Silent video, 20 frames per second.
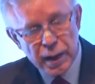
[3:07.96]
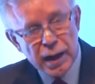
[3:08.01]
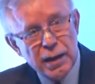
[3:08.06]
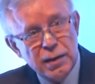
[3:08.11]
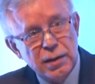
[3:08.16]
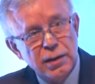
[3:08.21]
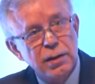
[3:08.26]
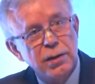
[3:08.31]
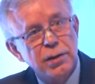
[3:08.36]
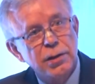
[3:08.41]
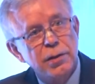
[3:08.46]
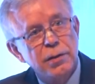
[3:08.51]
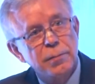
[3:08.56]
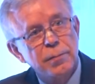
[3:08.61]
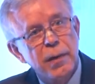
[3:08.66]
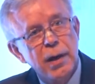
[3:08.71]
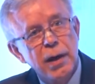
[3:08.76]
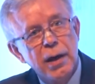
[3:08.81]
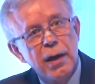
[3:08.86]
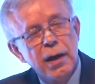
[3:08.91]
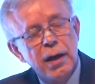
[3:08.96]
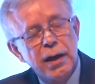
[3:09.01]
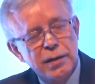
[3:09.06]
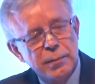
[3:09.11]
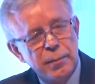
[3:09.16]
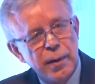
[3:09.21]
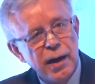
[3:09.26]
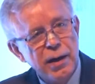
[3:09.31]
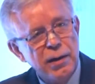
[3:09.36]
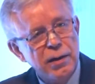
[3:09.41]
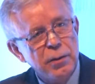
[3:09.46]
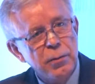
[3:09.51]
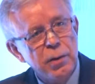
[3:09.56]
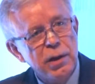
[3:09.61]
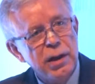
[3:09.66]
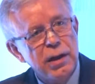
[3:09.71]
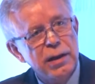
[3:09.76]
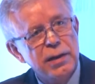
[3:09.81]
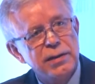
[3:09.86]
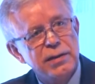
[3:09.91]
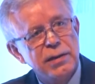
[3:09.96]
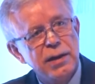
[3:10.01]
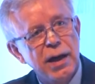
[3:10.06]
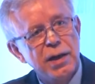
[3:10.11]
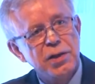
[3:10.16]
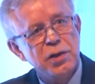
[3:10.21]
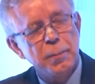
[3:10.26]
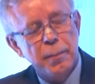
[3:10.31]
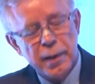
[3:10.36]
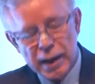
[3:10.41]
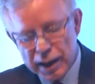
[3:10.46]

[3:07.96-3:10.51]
Partnership. And by the way, such